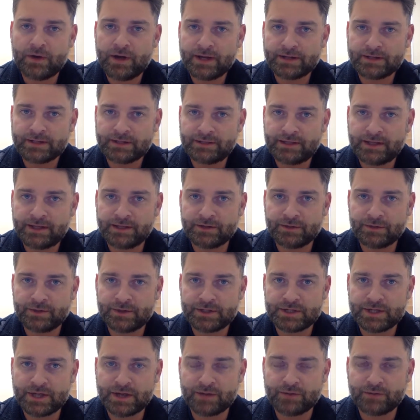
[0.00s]
hesitate to
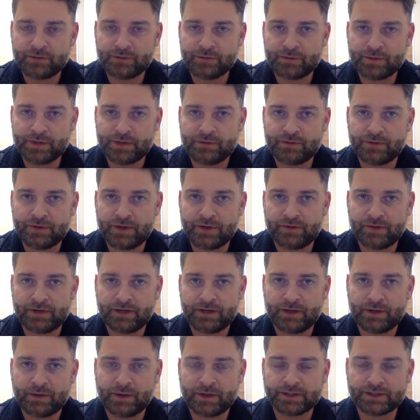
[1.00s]
reach out for me if you have any
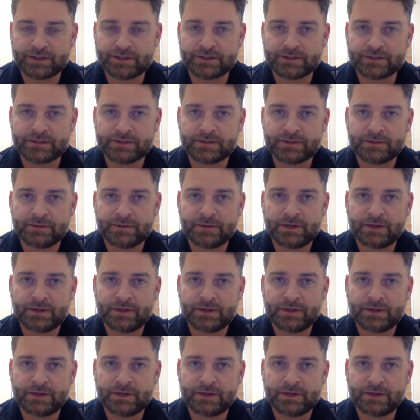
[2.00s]
questions.